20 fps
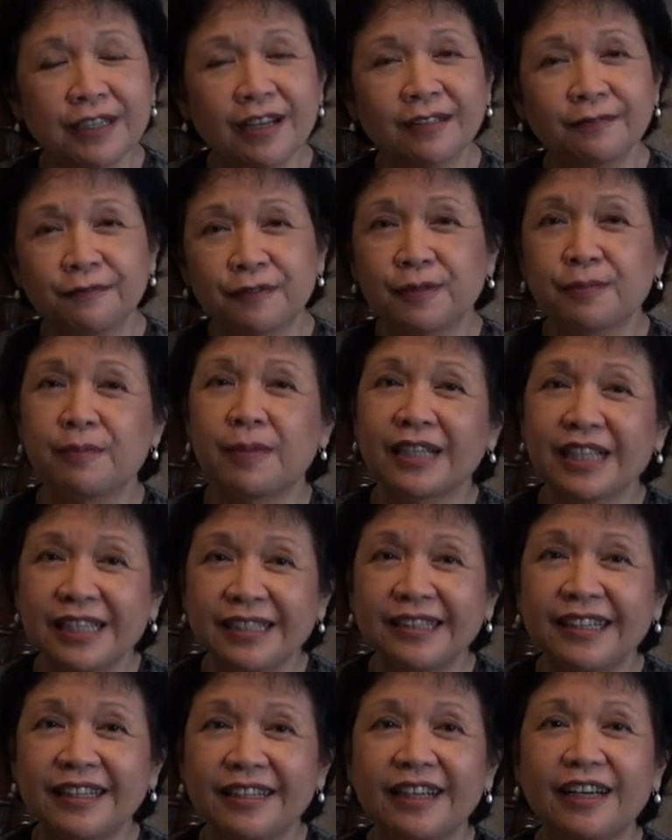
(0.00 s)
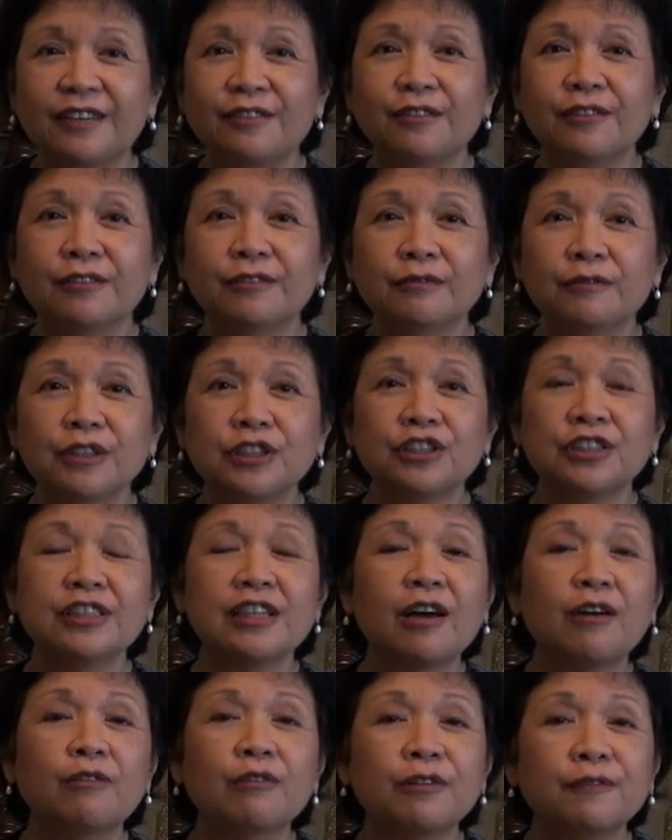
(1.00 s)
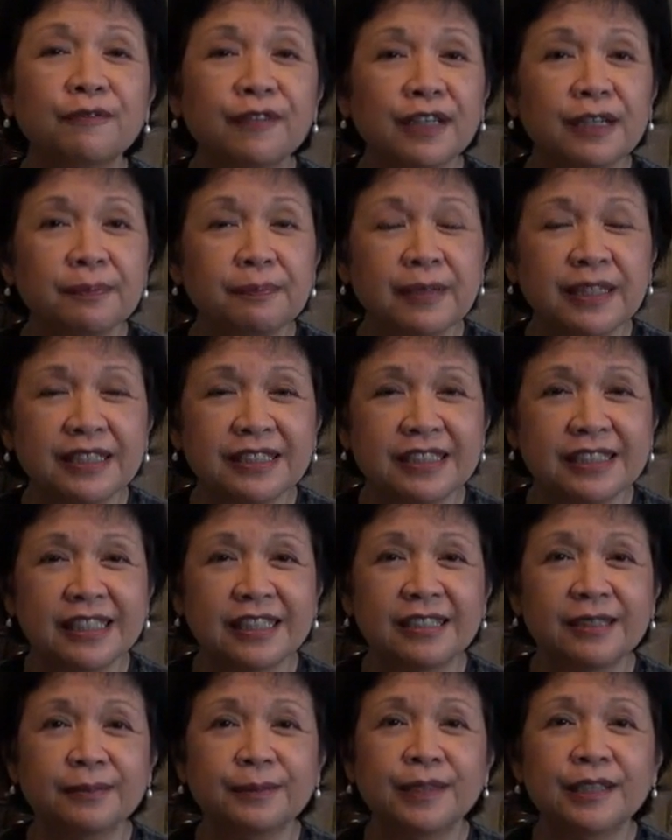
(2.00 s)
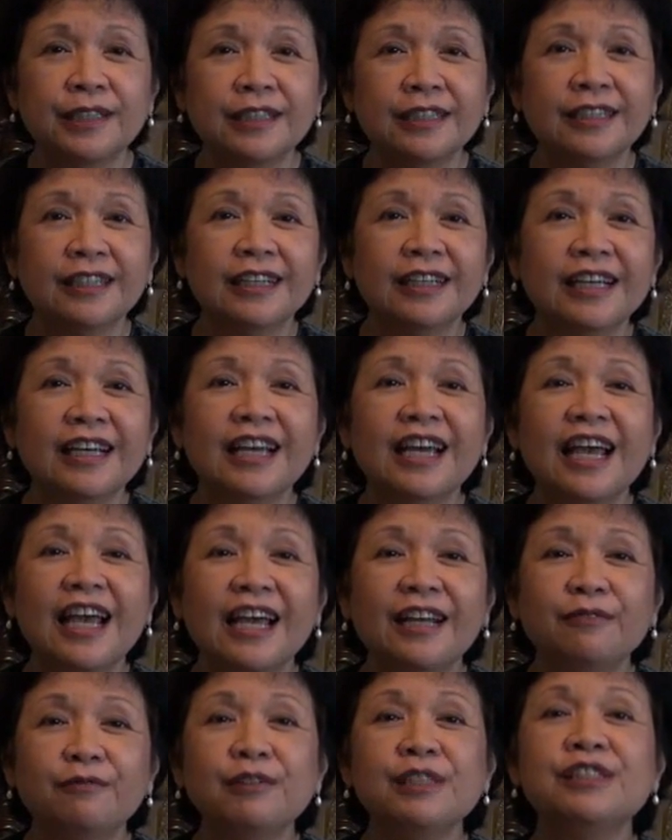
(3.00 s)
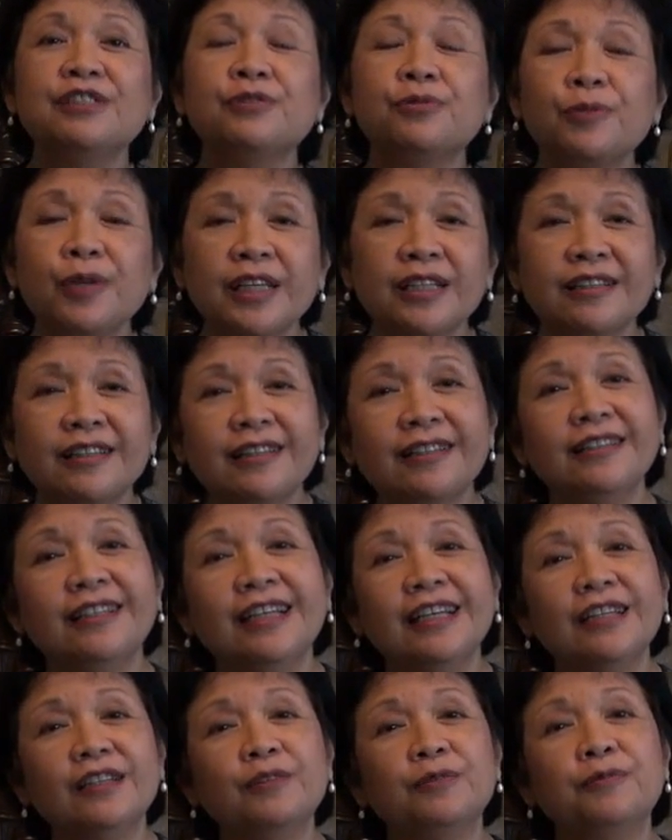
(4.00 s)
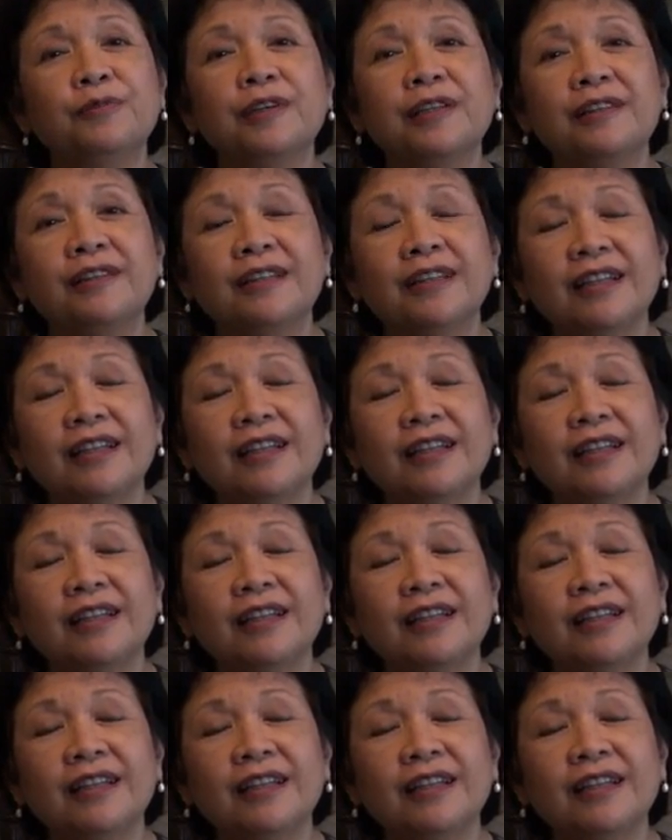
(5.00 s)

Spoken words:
got from Maguindanao, which is our Philippine cinnamon. And we sweetened it with